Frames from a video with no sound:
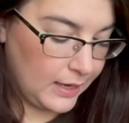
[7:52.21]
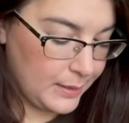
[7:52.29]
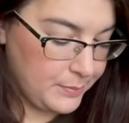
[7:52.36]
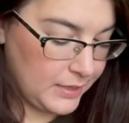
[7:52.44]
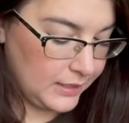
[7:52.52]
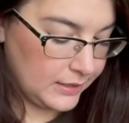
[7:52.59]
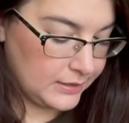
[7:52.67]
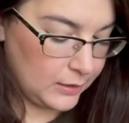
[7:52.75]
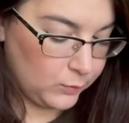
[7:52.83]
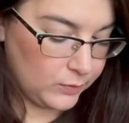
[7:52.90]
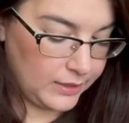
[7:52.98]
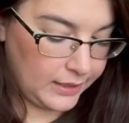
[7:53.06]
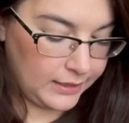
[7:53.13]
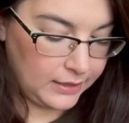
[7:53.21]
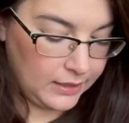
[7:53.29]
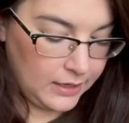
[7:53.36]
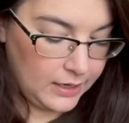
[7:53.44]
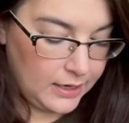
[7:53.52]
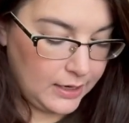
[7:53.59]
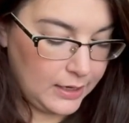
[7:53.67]
I may get done with that.
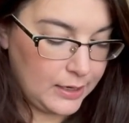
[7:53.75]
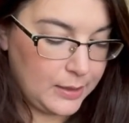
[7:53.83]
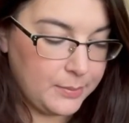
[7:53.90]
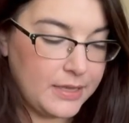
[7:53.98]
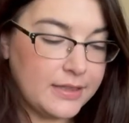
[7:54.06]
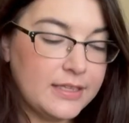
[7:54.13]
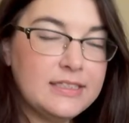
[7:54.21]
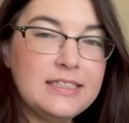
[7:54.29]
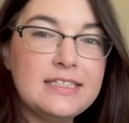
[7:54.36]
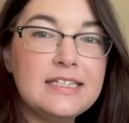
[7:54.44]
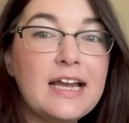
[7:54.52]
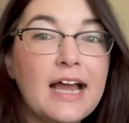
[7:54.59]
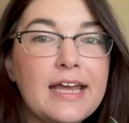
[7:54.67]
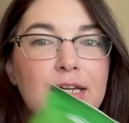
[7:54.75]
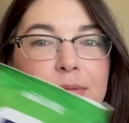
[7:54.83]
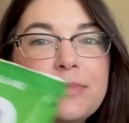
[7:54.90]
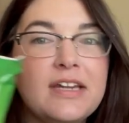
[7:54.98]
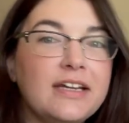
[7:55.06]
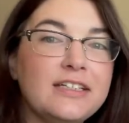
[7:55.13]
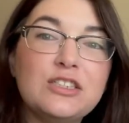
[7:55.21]
Um, this is an item
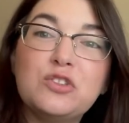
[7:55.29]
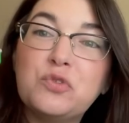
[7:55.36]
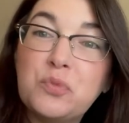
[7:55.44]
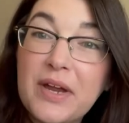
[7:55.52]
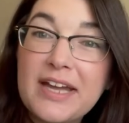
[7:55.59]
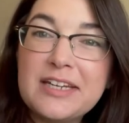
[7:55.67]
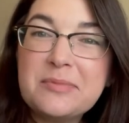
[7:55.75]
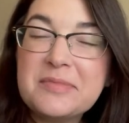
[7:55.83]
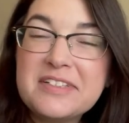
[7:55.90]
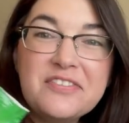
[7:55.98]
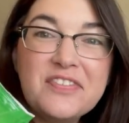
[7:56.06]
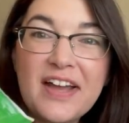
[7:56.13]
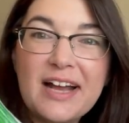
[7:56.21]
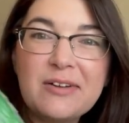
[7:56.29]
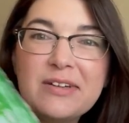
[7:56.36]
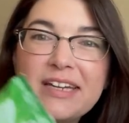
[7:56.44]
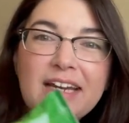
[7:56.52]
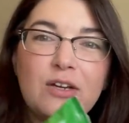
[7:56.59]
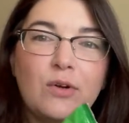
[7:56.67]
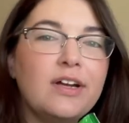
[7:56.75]
that I just randomly found,
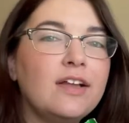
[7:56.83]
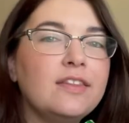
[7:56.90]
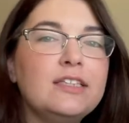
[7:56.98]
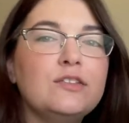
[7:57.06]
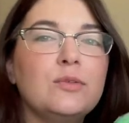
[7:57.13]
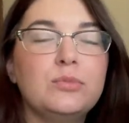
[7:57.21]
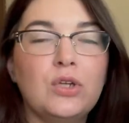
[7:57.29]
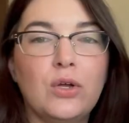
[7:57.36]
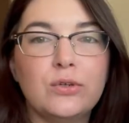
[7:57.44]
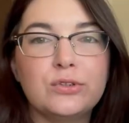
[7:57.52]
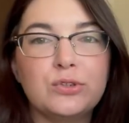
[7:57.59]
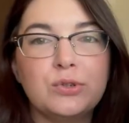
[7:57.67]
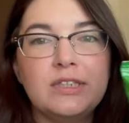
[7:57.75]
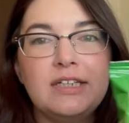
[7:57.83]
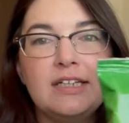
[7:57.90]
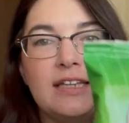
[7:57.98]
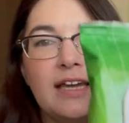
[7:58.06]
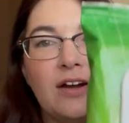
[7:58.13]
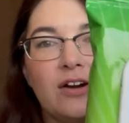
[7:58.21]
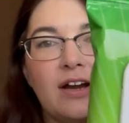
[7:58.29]
and I know I got these from Dollar Tree.
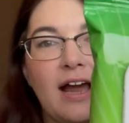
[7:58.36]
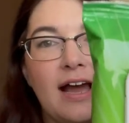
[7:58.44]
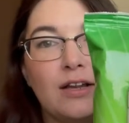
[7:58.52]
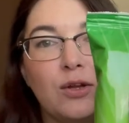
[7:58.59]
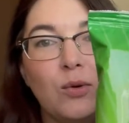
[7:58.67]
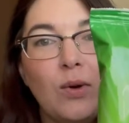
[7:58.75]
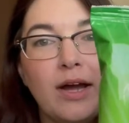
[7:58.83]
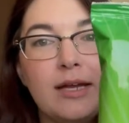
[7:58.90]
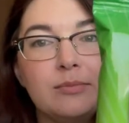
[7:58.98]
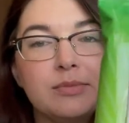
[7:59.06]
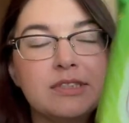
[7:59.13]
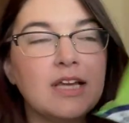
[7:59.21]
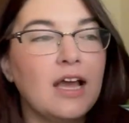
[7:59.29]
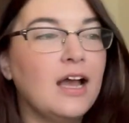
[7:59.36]
They are aloe wipes.